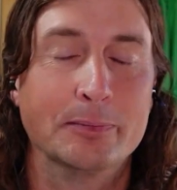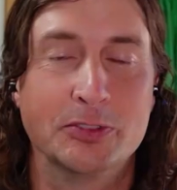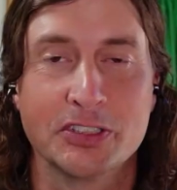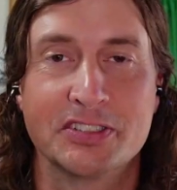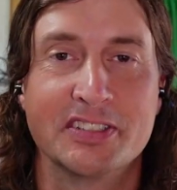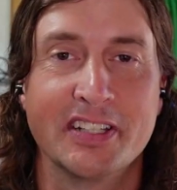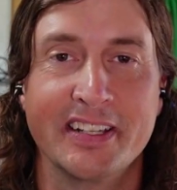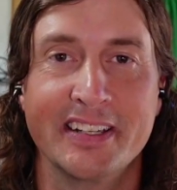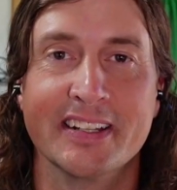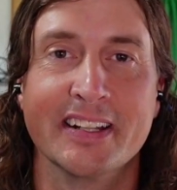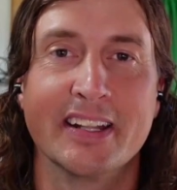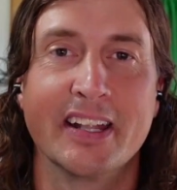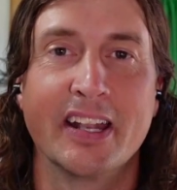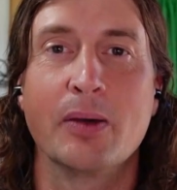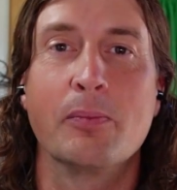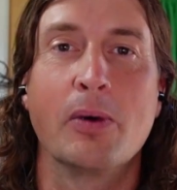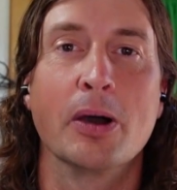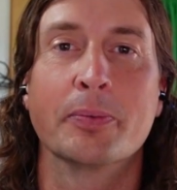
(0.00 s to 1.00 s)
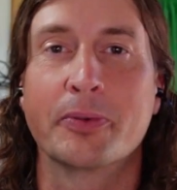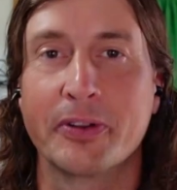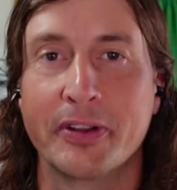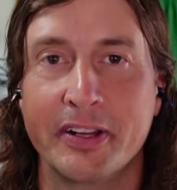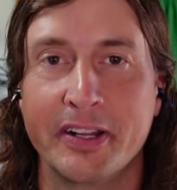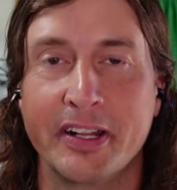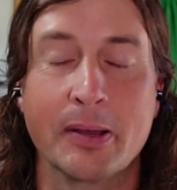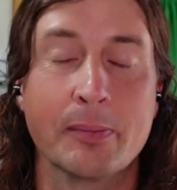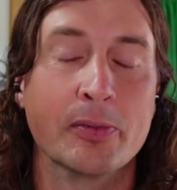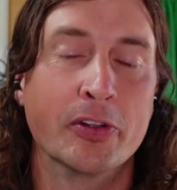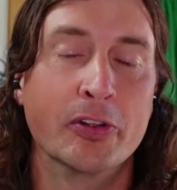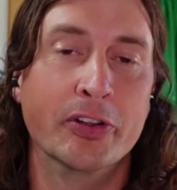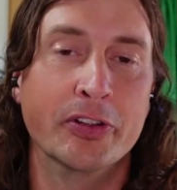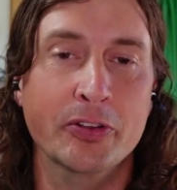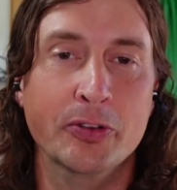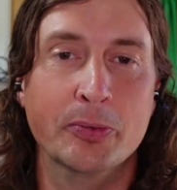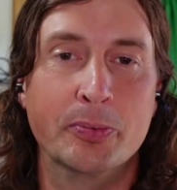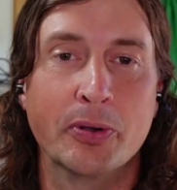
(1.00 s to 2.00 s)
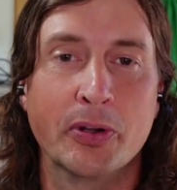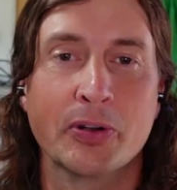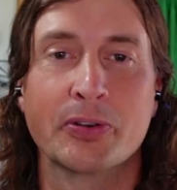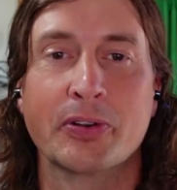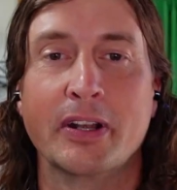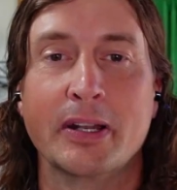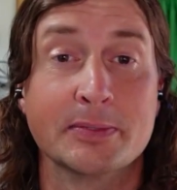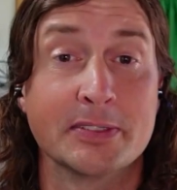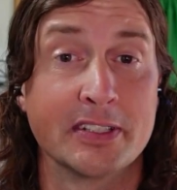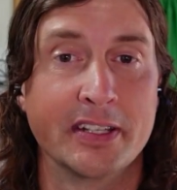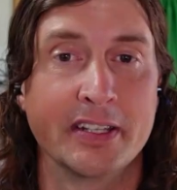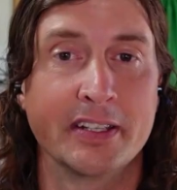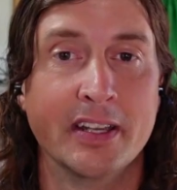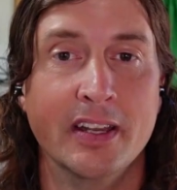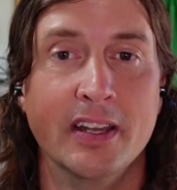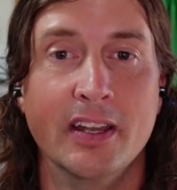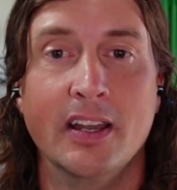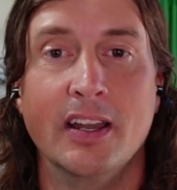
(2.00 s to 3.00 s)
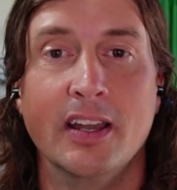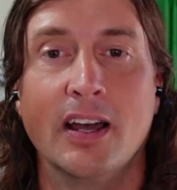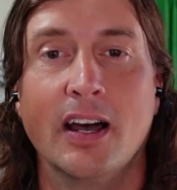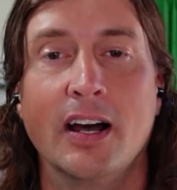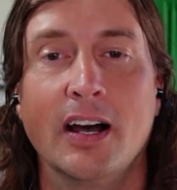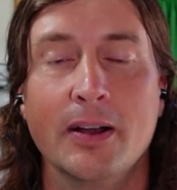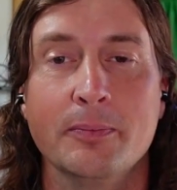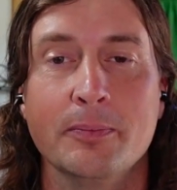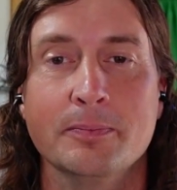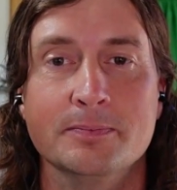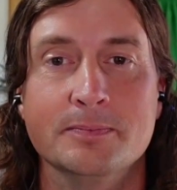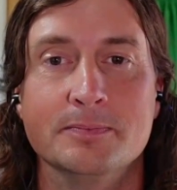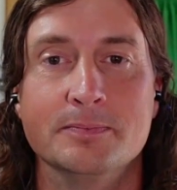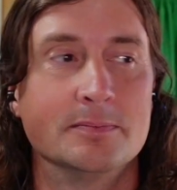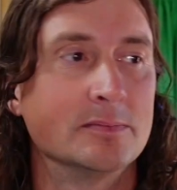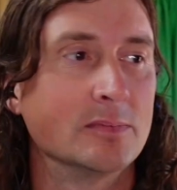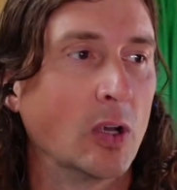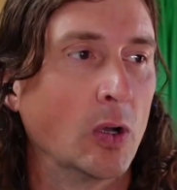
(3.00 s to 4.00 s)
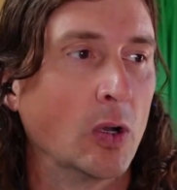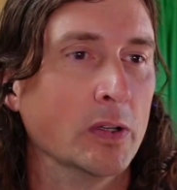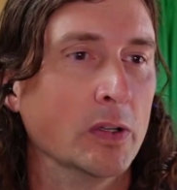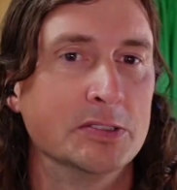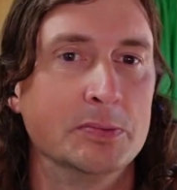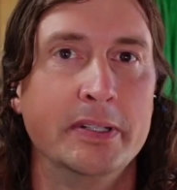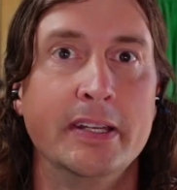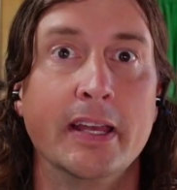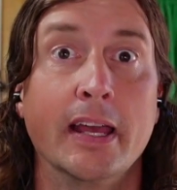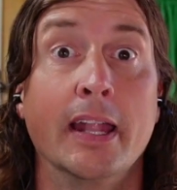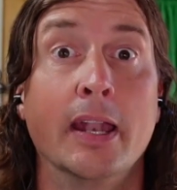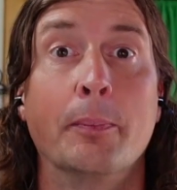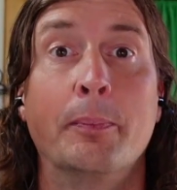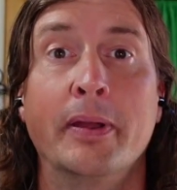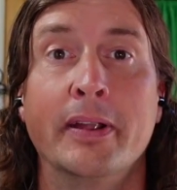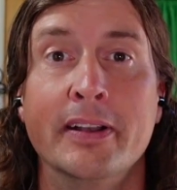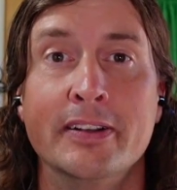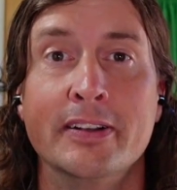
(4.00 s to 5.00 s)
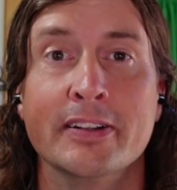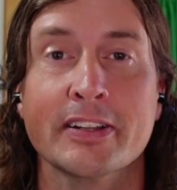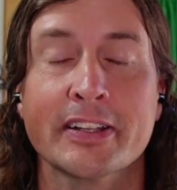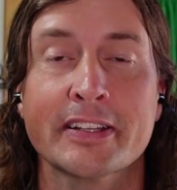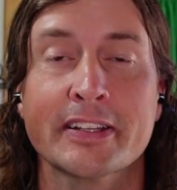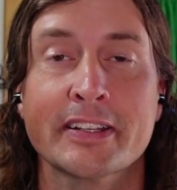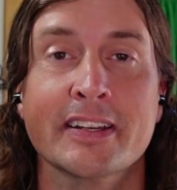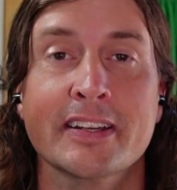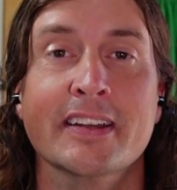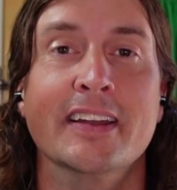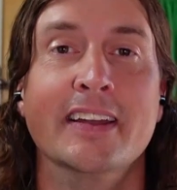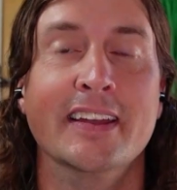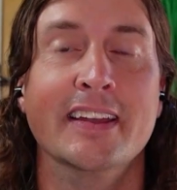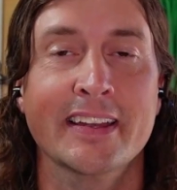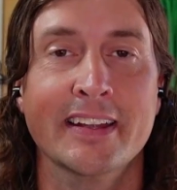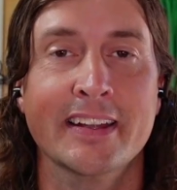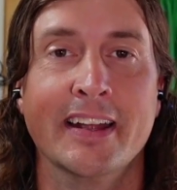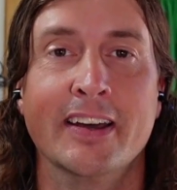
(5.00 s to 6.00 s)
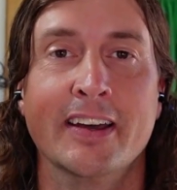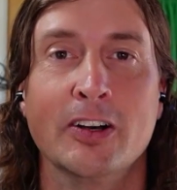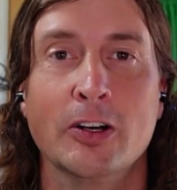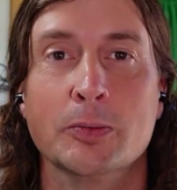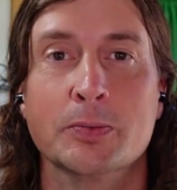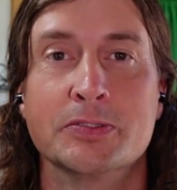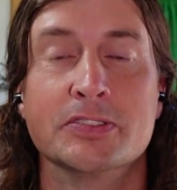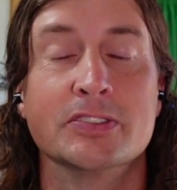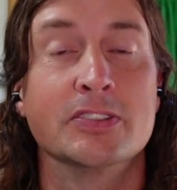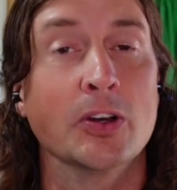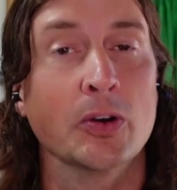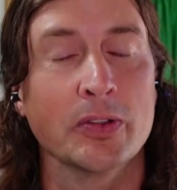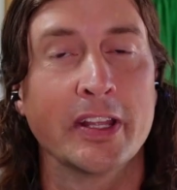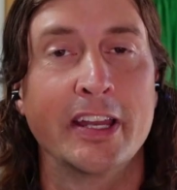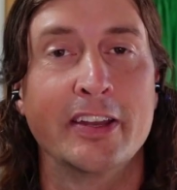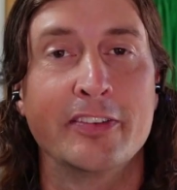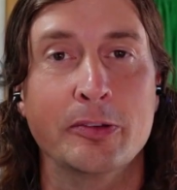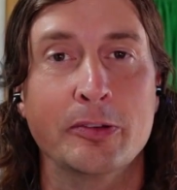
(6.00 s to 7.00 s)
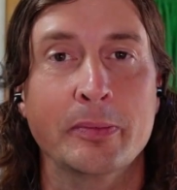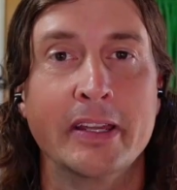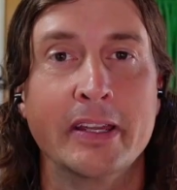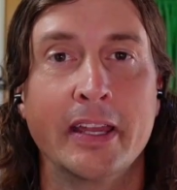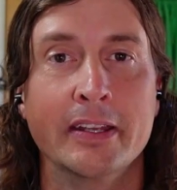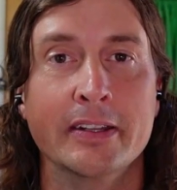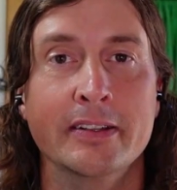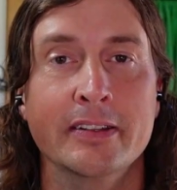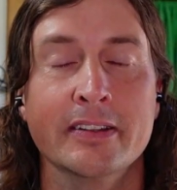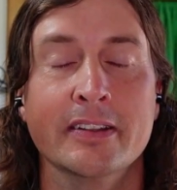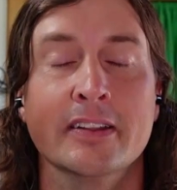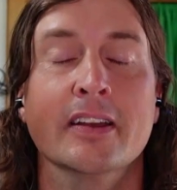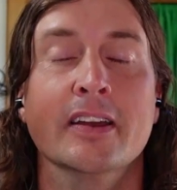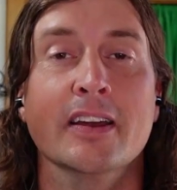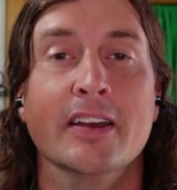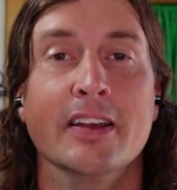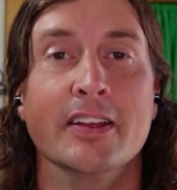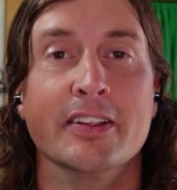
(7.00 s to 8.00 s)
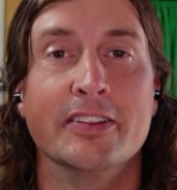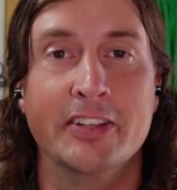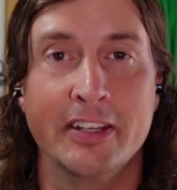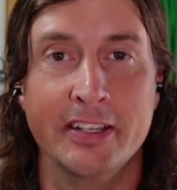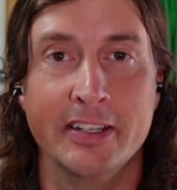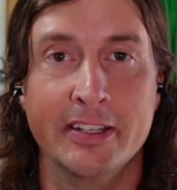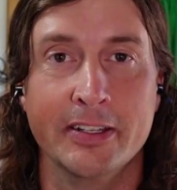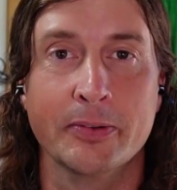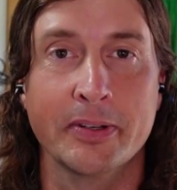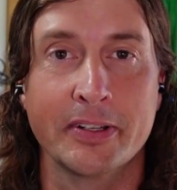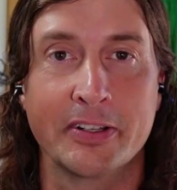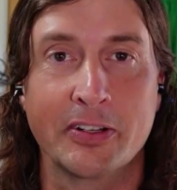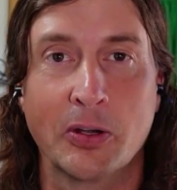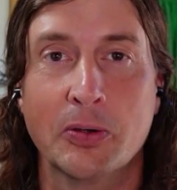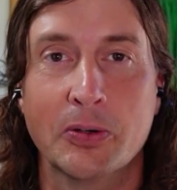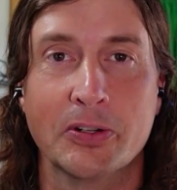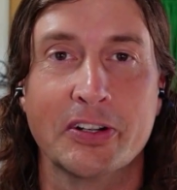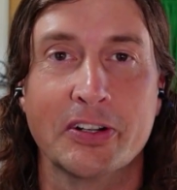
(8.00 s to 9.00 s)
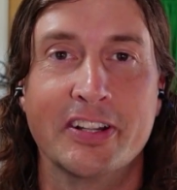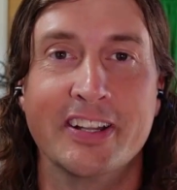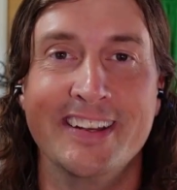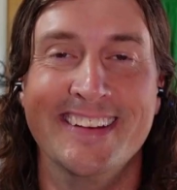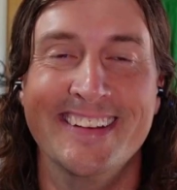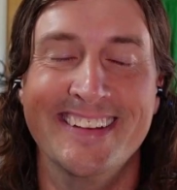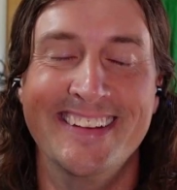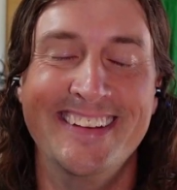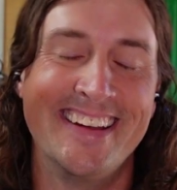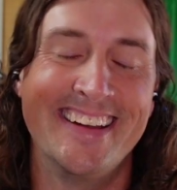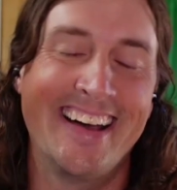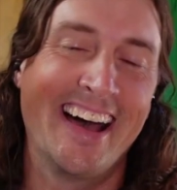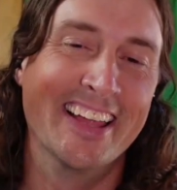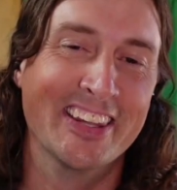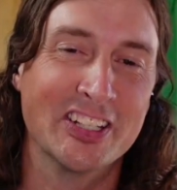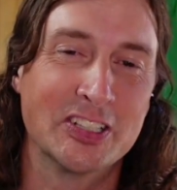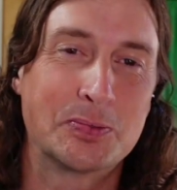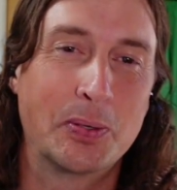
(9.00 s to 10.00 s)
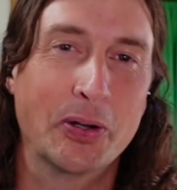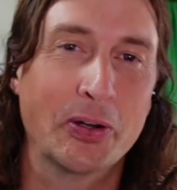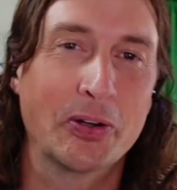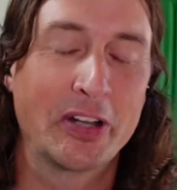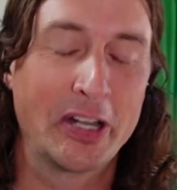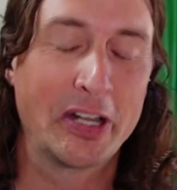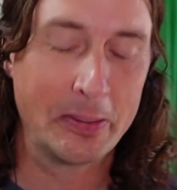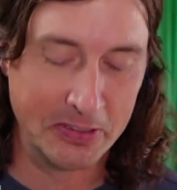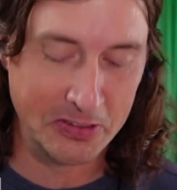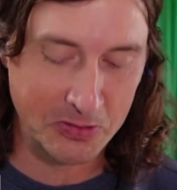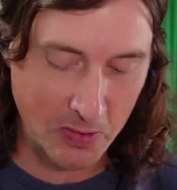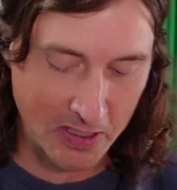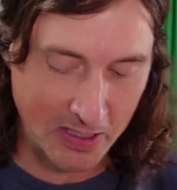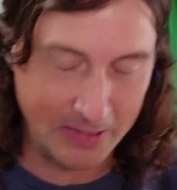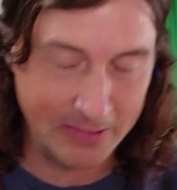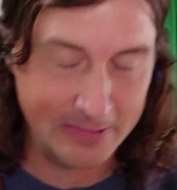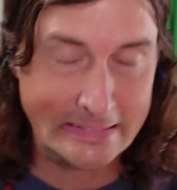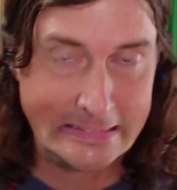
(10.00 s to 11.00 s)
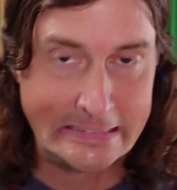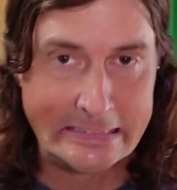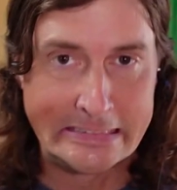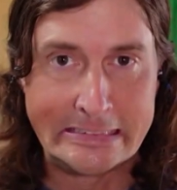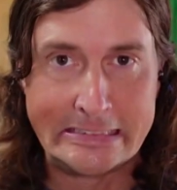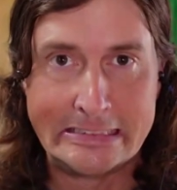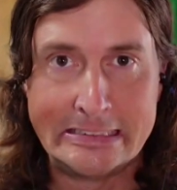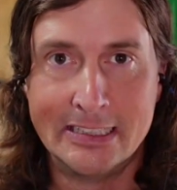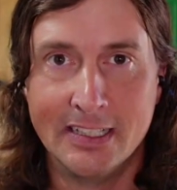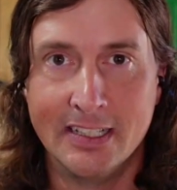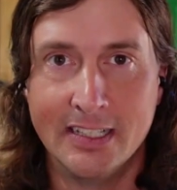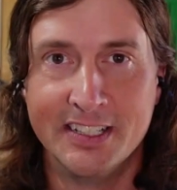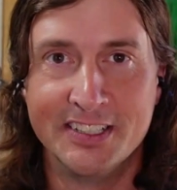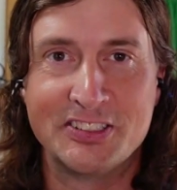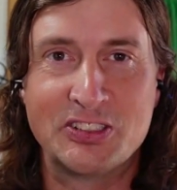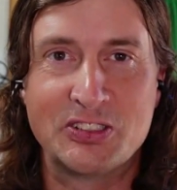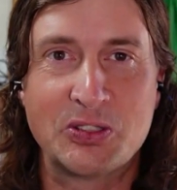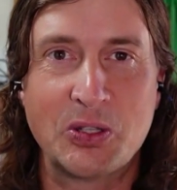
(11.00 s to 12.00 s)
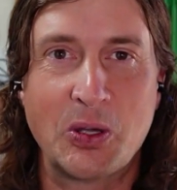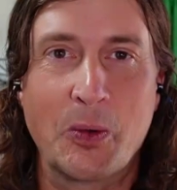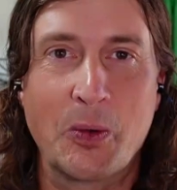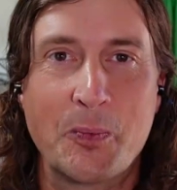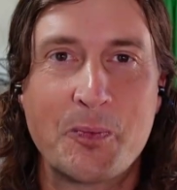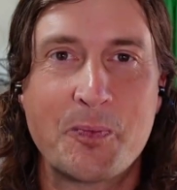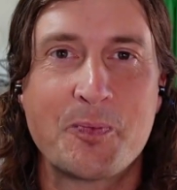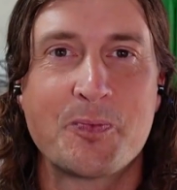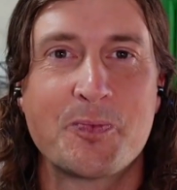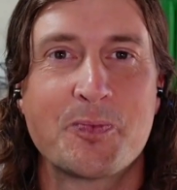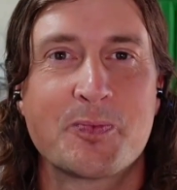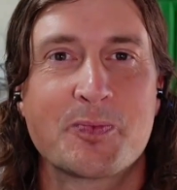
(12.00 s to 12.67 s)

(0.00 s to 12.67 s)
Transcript: Just saying that I'm upgrading. I'm learning new programs like OSB, and apparently it helps. Don't laugh at me, Aiden, to hit record on this program as well. So,